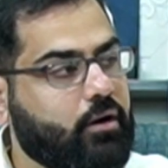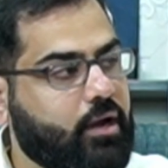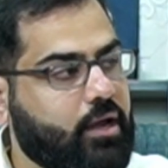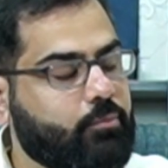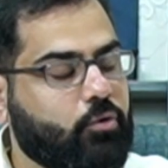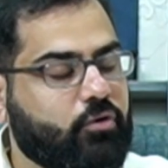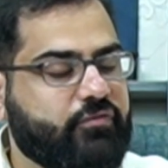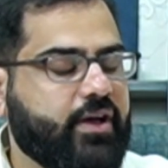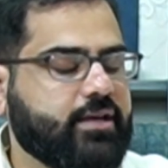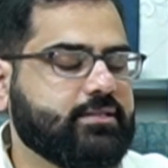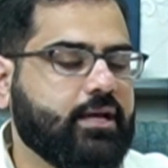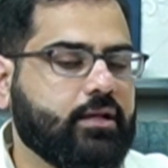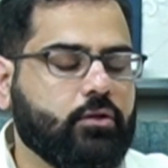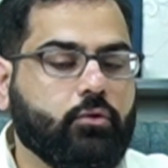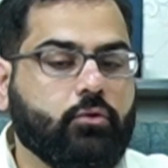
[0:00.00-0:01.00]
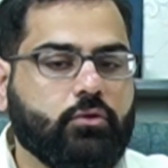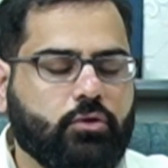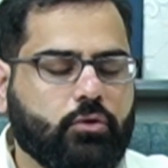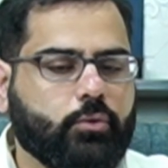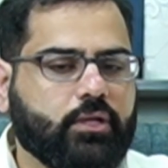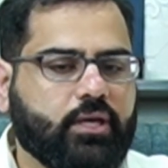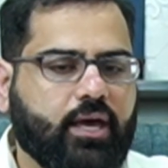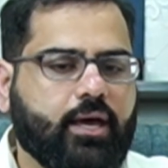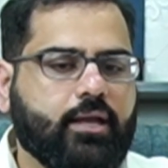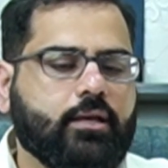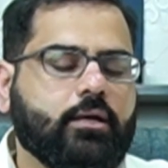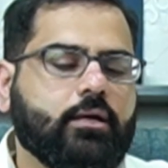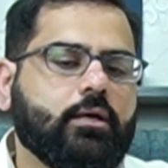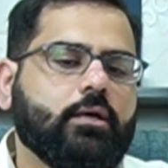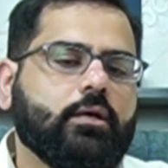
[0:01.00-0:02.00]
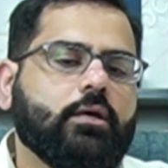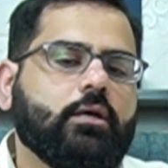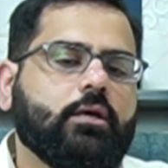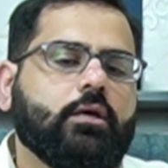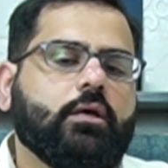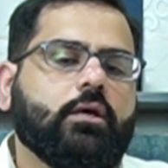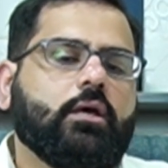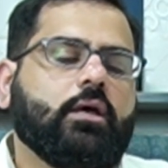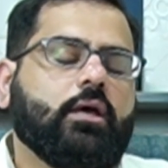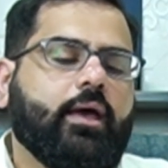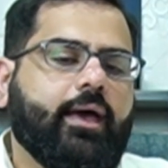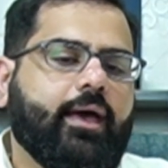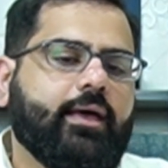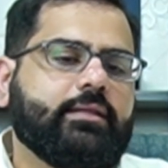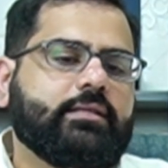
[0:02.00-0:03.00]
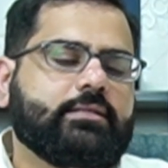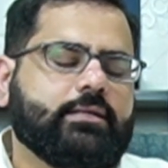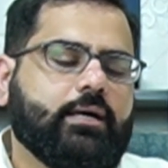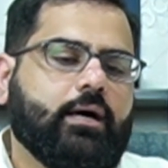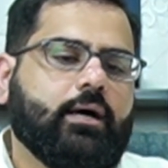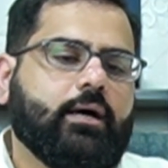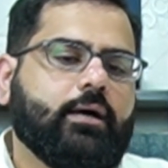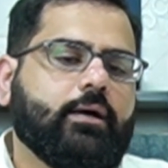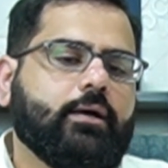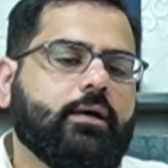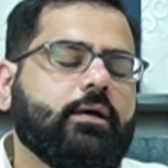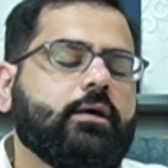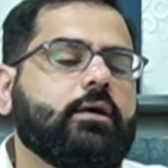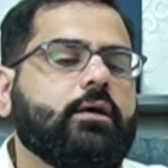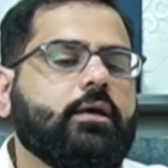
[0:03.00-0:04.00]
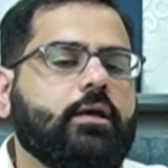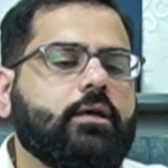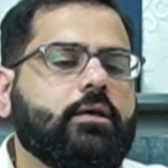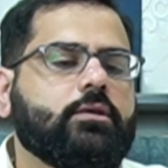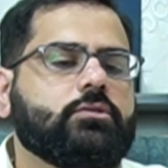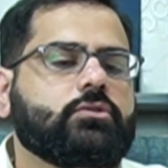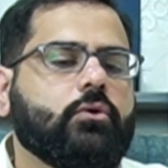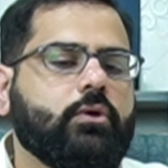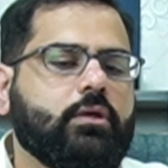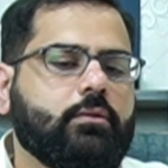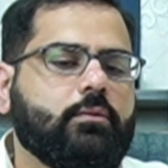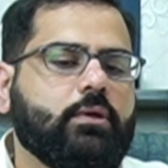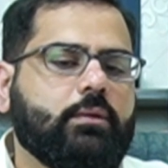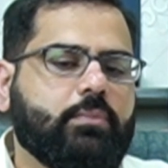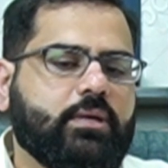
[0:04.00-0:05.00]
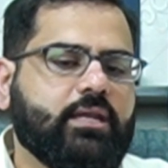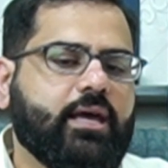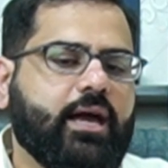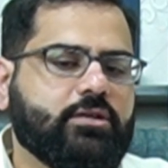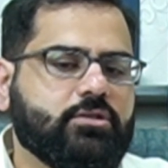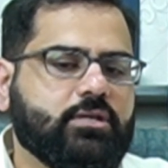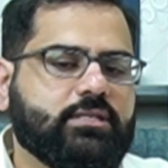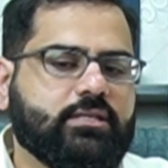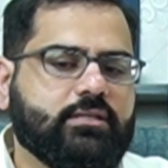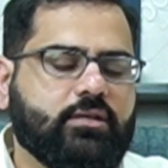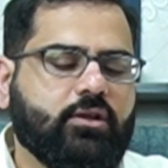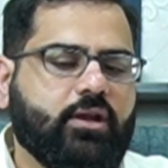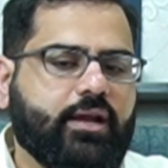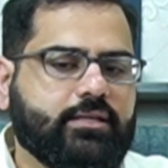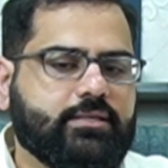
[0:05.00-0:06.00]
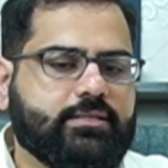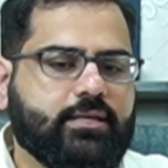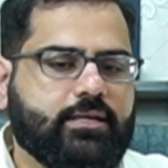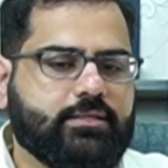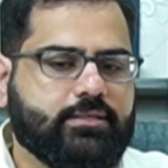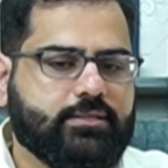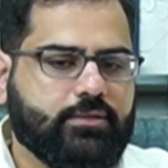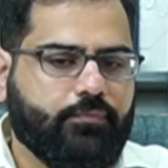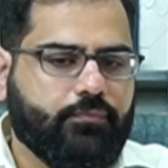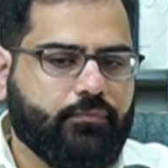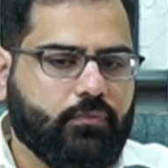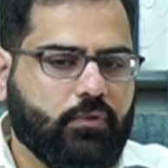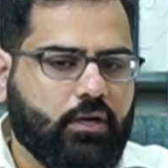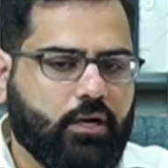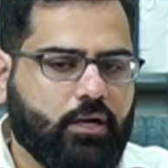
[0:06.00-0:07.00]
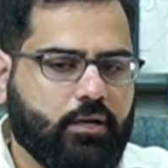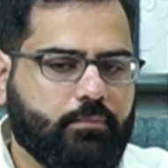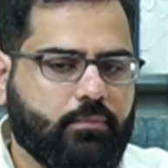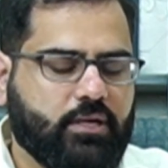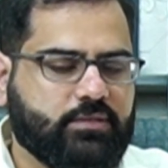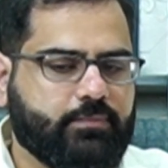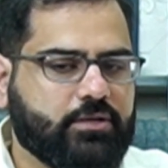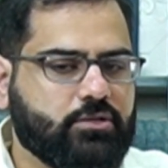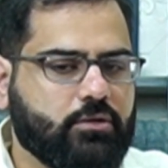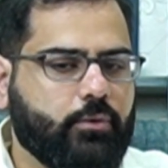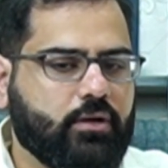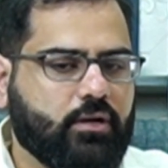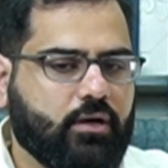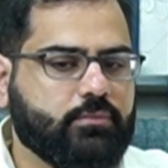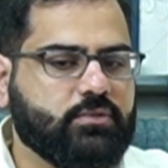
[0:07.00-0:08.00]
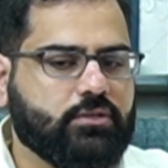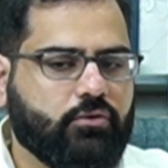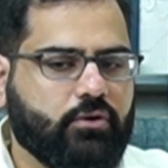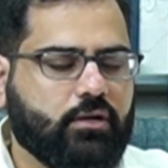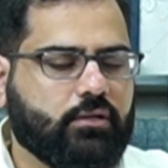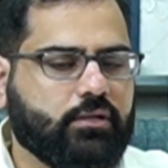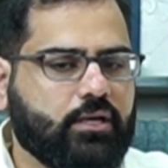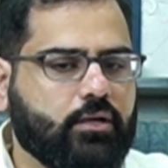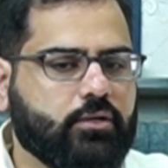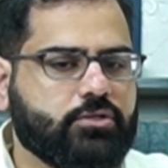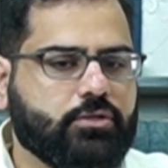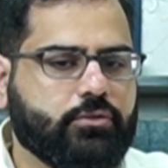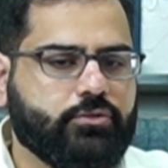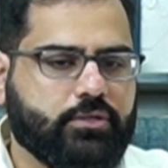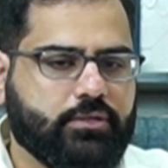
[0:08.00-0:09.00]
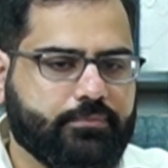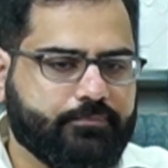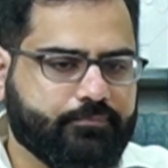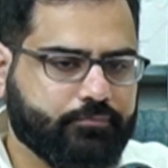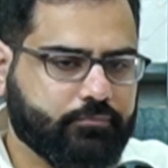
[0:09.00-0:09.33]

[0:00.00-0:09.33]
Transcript: and more facile you will get. And so in pediatrics in the United States, especially when it comes to critically ill children,